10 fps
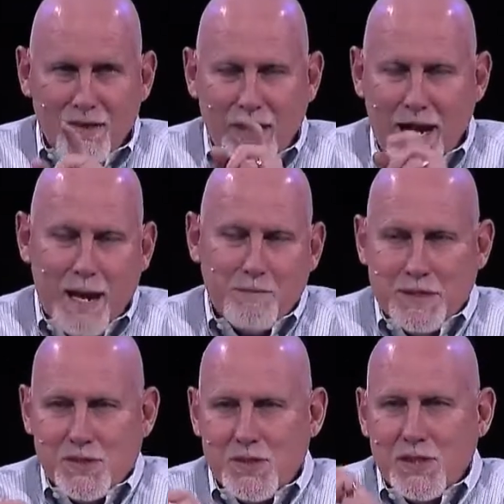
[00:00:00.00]
that
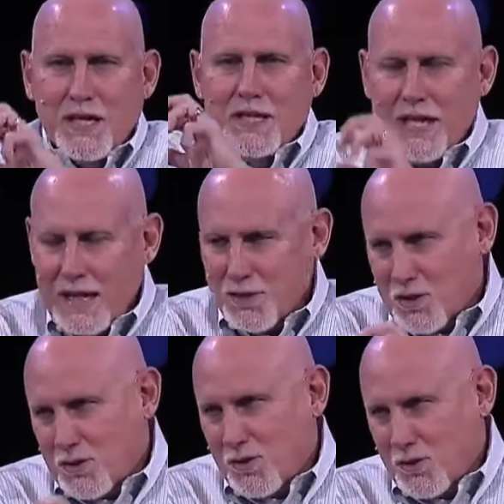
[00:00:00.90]
happens not
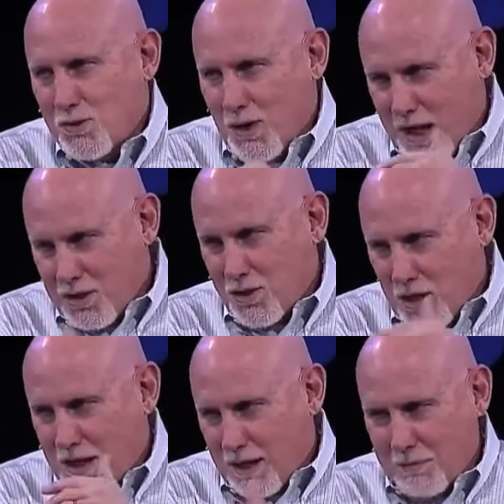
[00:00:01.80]
just to
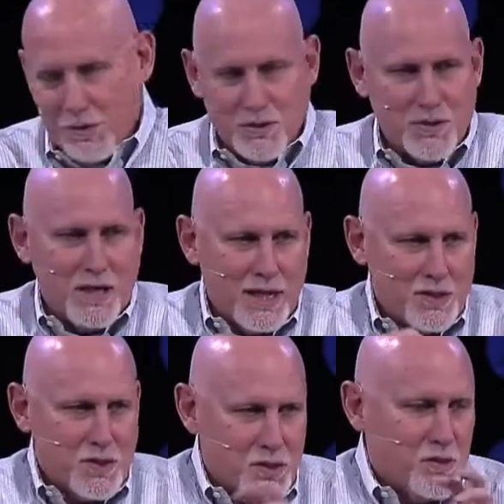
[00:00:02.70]
aging couples,
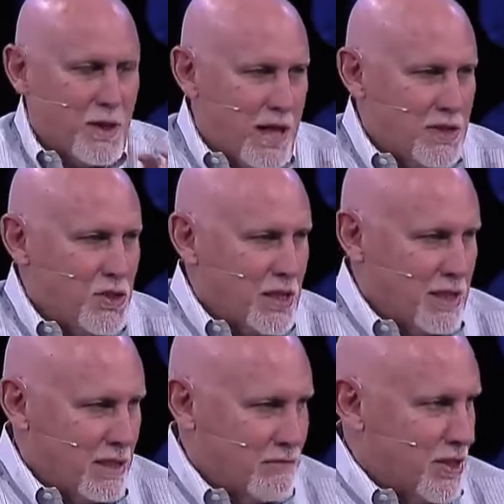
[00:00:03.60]
not just to
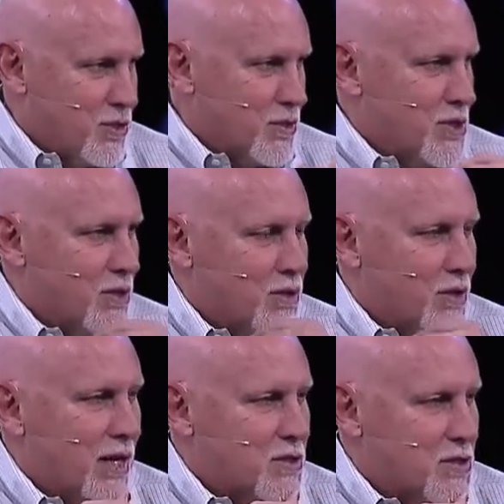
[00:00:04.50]
aging individuals, although
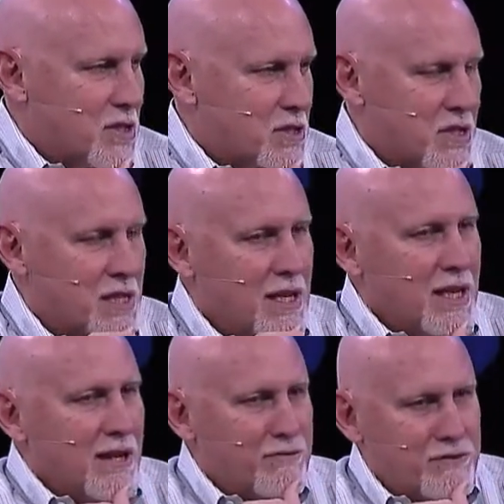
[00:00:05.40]
now at 60,
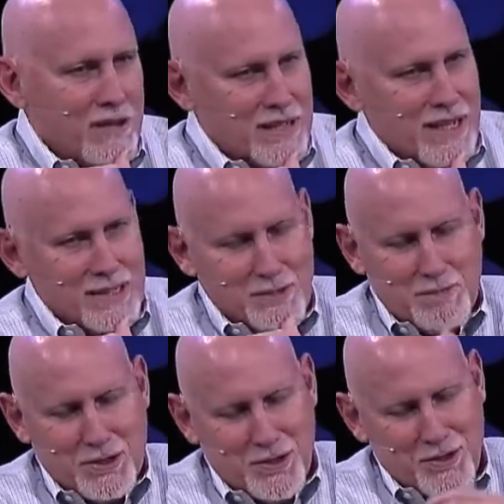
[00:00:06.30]
I'm finding that to
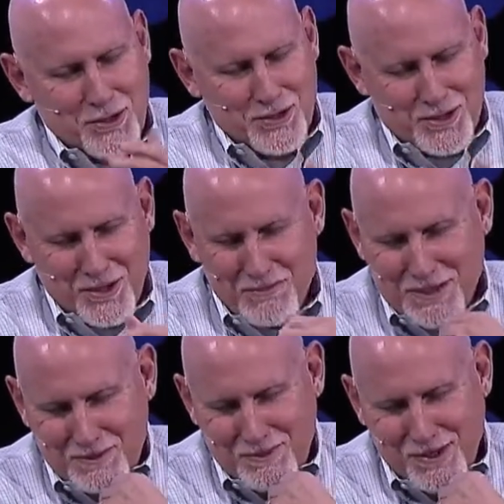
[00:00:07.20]
be true so
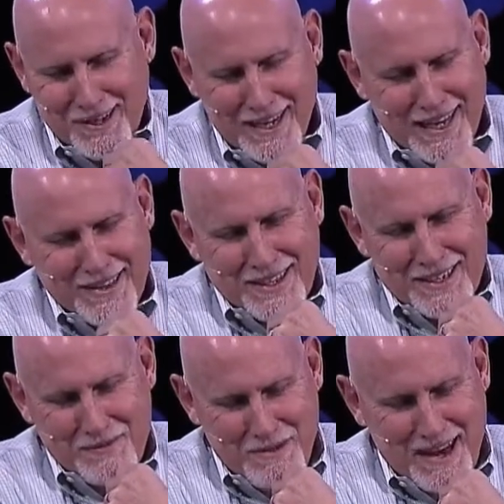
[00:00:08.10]
much more than
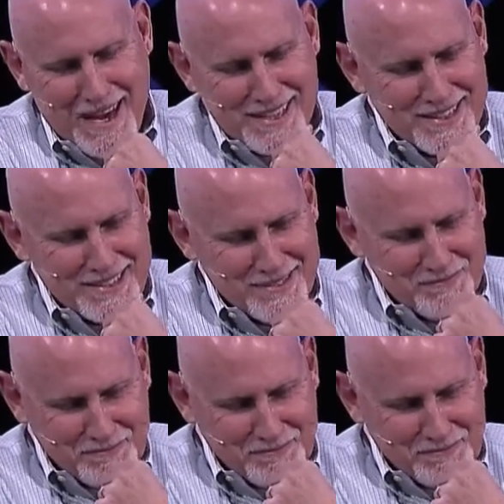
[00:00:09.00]
in the past.